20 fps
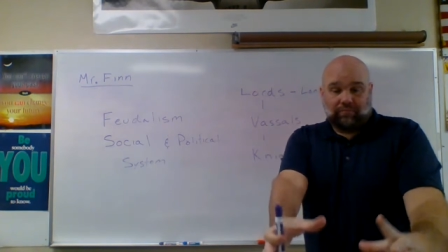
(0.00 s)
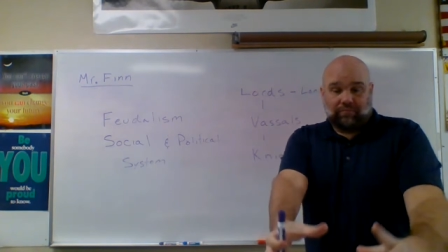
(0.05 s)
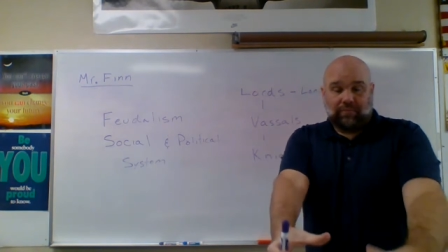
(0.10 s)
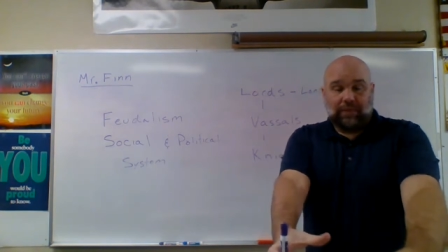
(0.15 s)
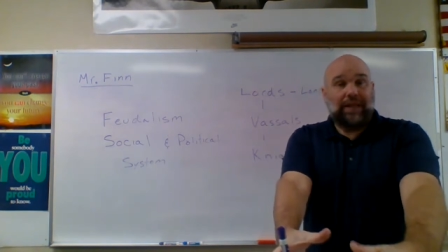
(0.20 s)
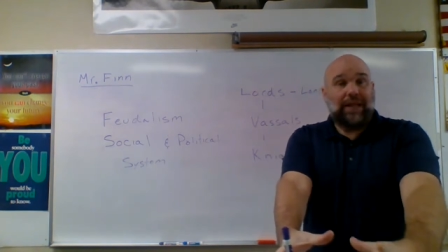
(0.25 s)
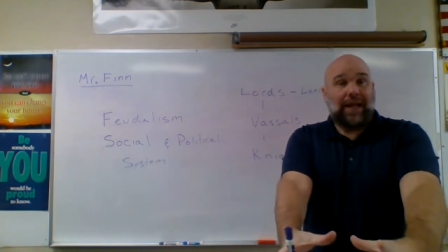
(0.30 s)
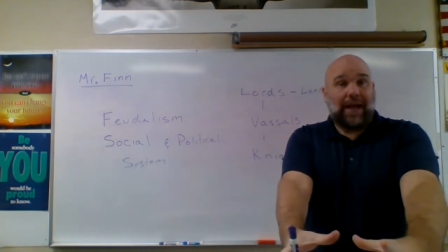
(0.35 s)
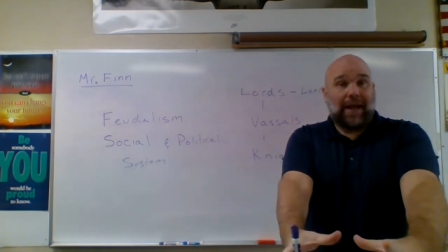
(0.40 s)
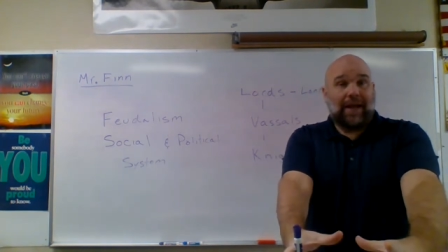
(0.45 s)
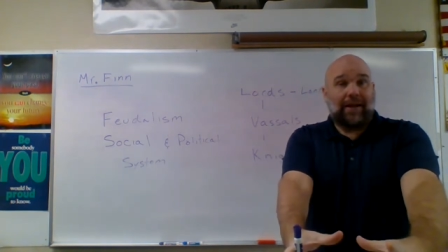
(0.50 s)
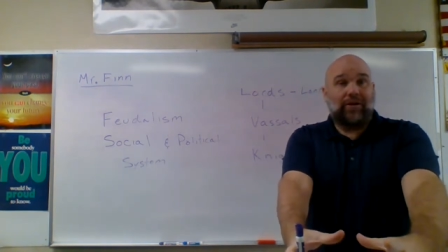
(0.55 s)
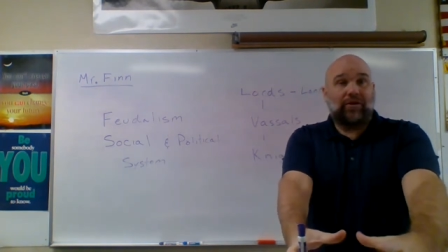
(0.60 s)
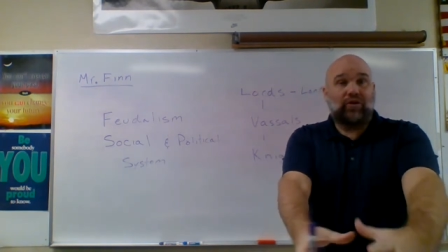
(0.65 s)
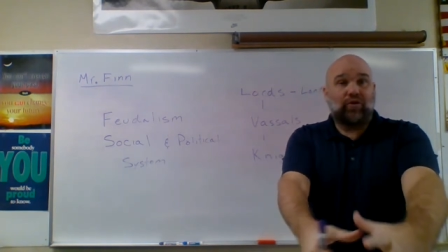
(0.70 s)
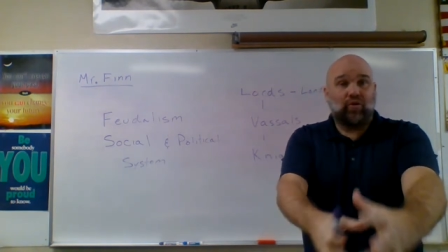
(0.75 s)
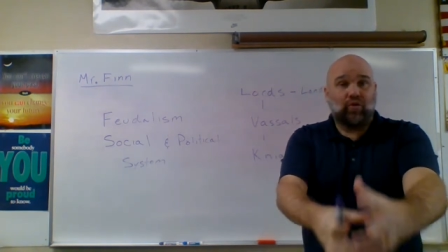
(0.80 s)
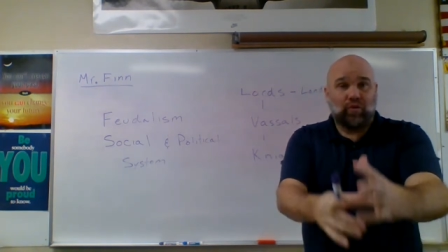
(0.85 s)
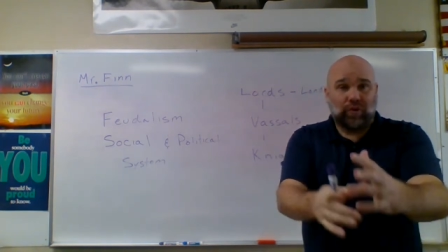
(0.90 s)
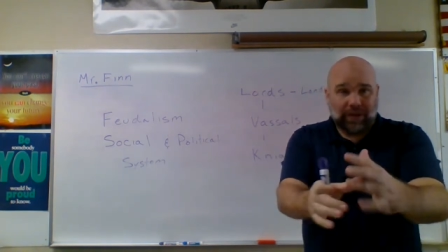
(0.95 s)
land
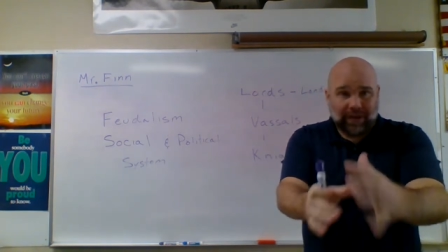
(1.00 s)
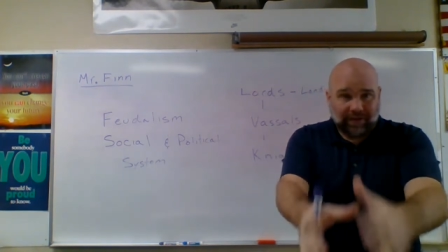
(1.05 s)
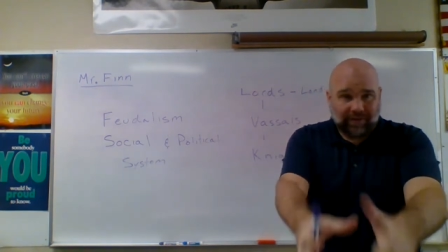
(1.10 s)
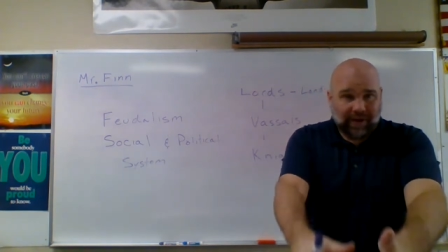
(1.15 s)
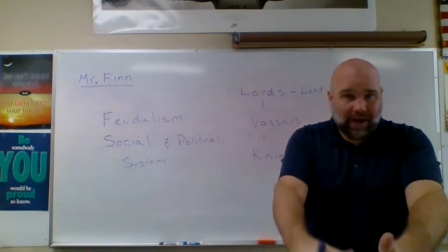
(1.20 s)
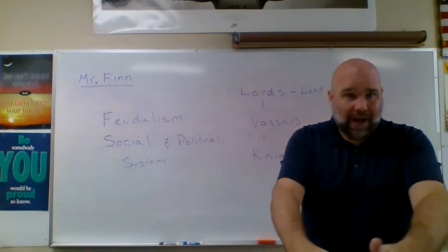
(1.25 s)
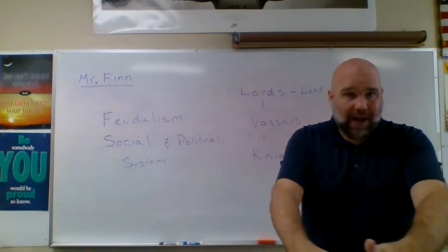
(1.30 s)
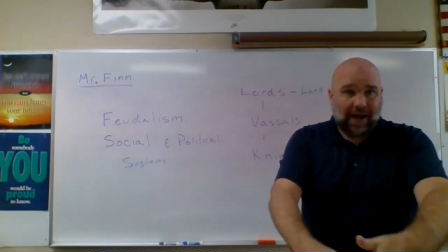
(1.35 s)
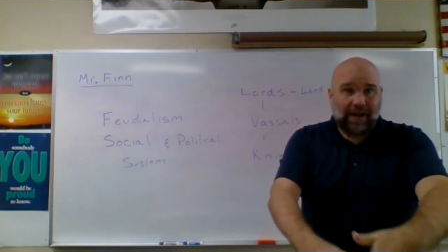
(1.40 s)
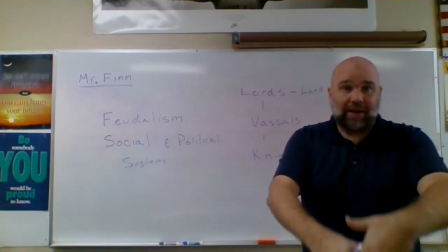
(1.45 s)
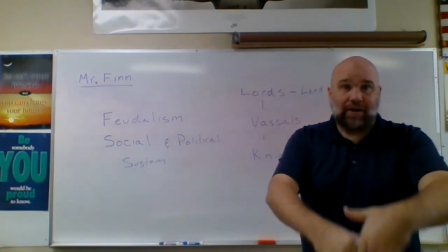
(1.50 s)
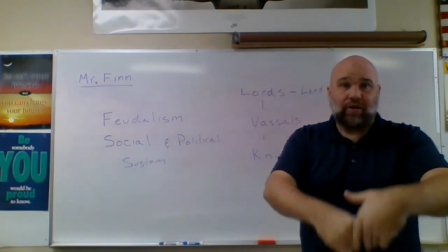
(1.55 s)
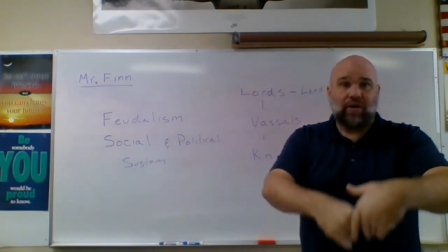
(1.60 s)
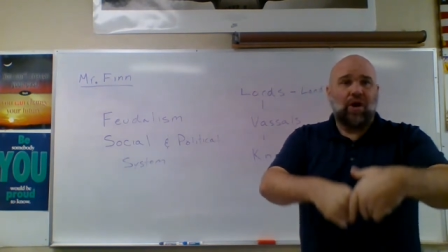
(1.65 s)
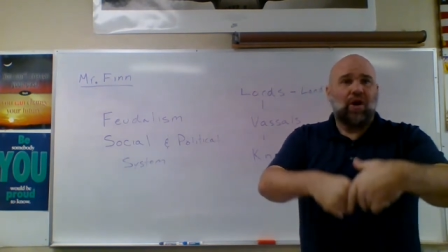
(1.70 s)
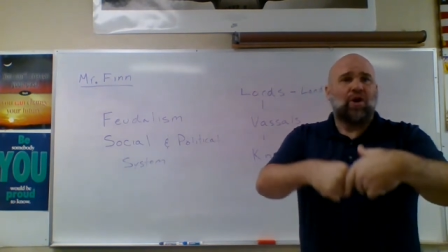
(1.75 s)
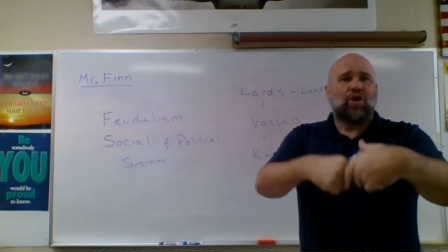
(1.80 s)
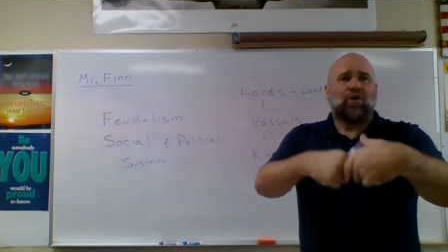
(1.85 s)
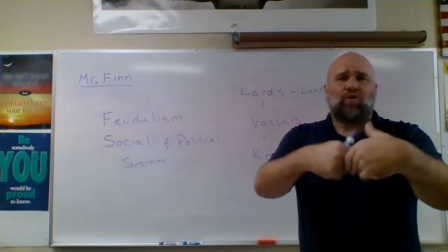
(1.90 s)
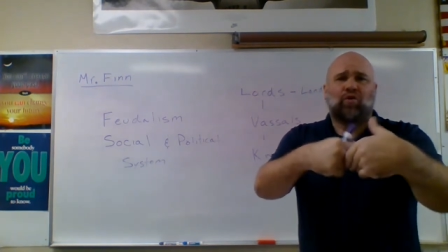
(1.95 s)
to live on and
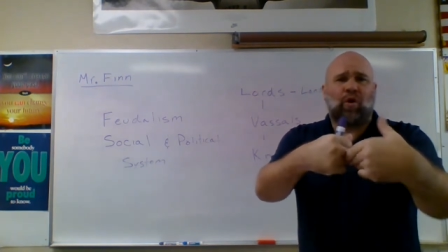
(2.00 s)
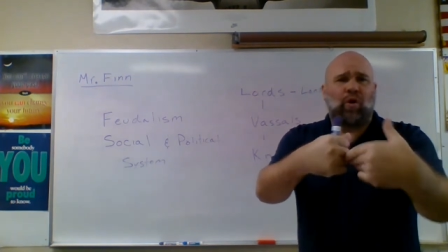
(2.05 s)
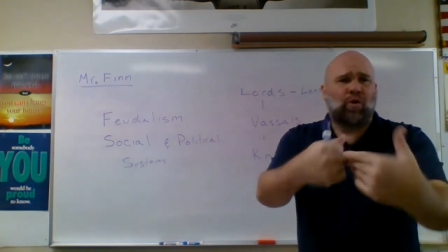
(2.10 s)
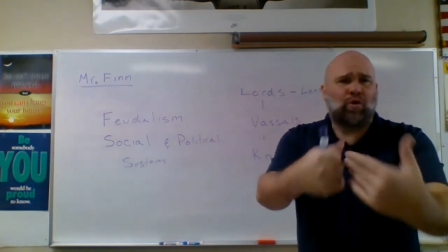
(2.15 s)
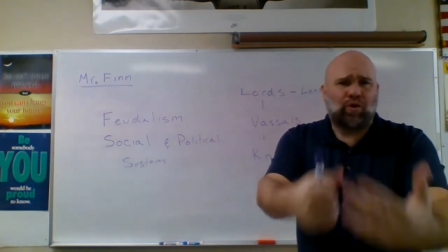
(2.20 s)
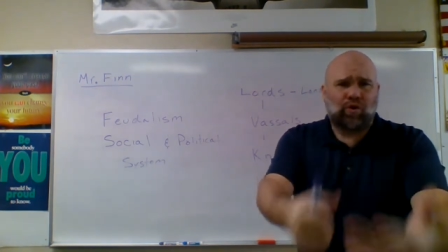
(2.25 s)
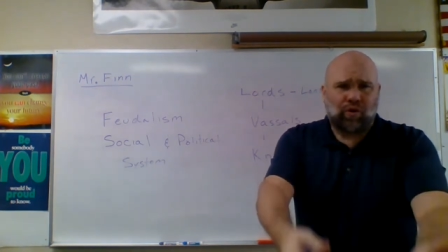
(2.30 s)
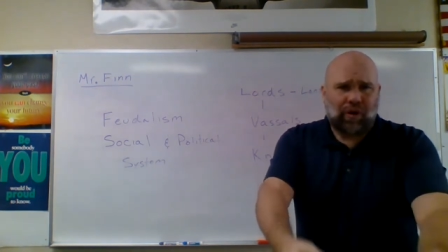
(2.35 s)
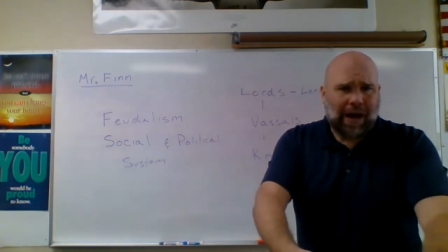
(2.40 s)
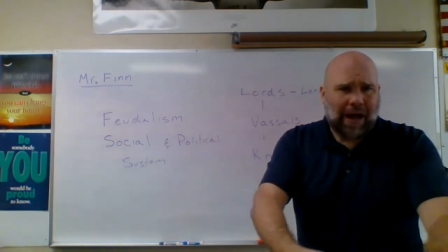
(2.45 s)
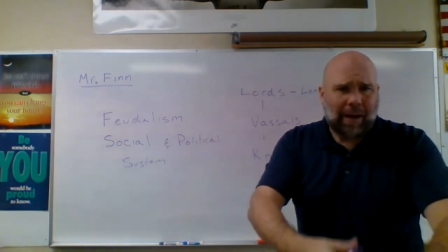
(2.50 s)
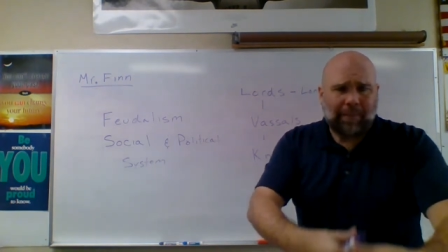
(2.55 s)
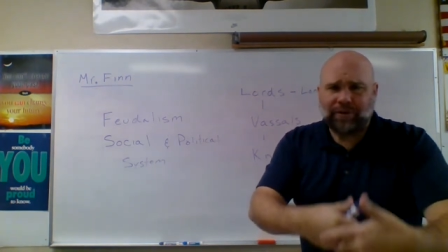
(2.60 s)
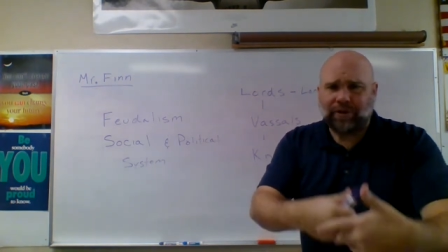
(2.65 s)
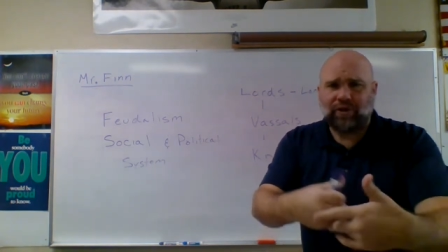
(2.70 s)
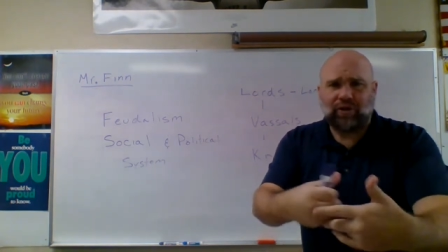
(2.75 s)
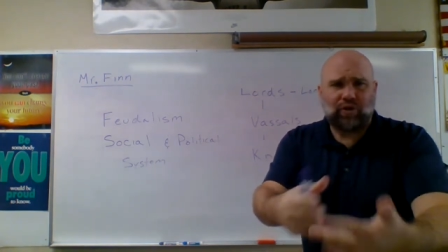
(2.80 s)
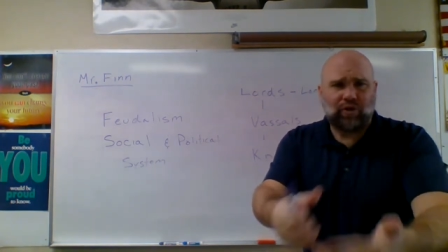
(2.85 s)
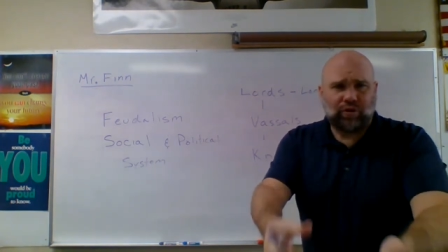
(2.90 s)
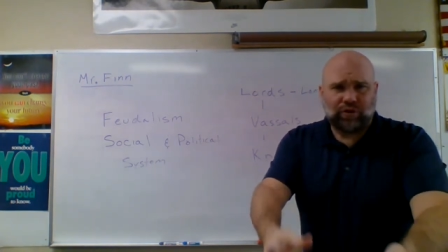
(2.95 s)
grow crops
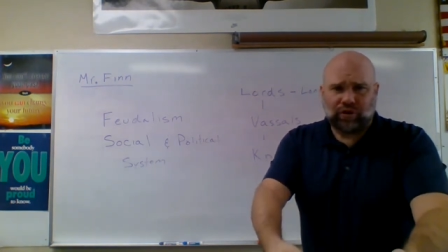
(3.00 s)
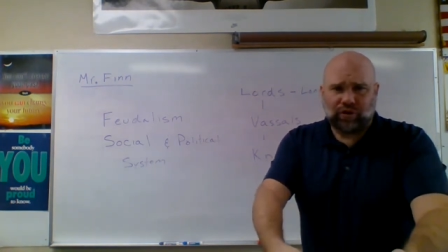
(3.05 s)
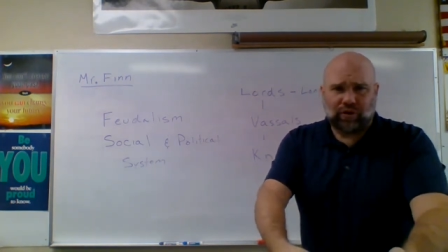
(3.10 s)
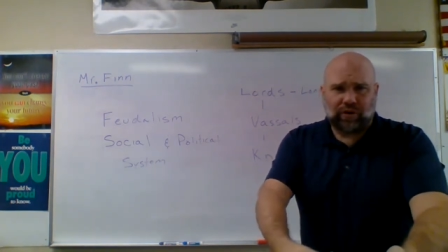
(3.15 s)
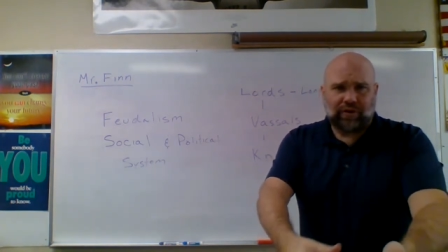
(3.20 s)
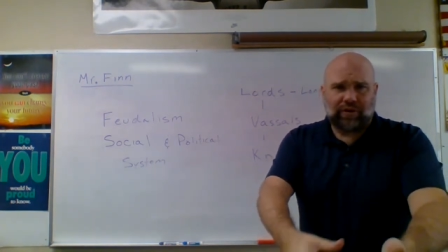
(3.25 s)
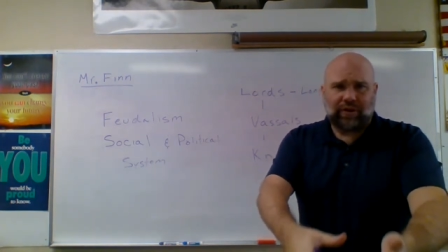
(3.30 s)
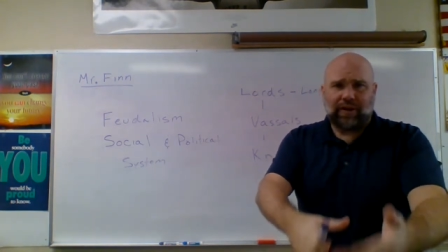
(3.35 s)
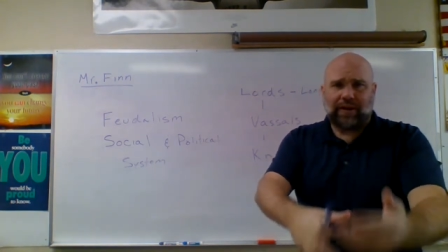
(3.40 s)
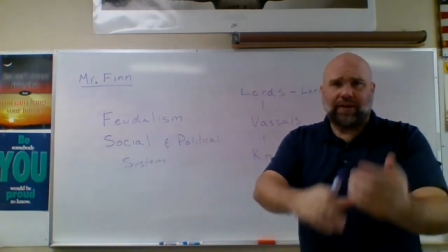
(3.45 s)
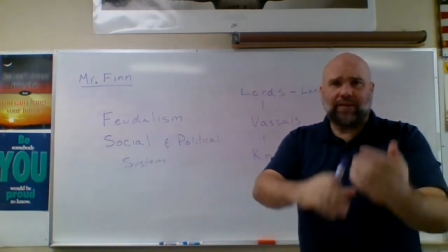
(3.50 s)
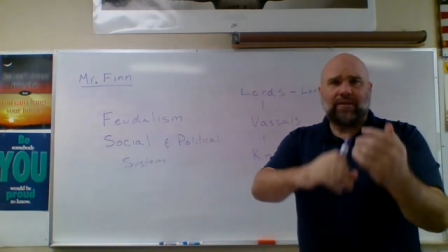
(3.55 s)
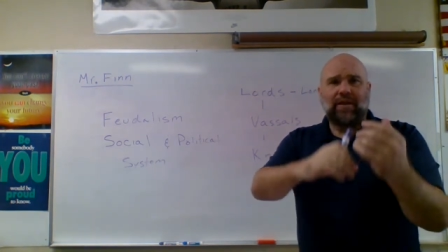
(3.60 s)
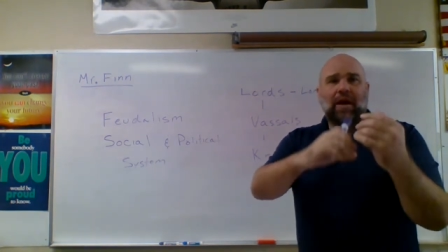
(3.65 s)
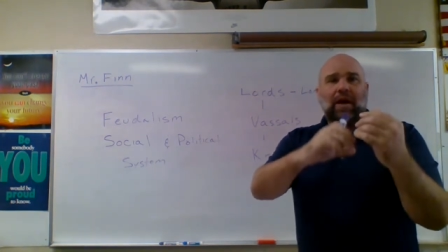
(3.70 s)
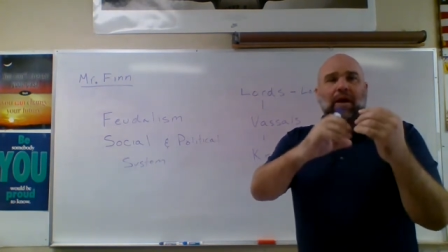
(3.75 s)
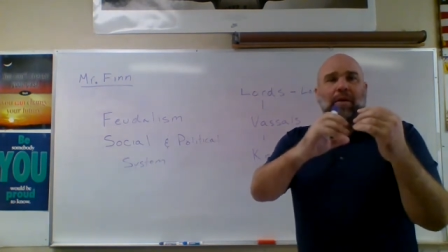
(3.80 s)
and do certain things,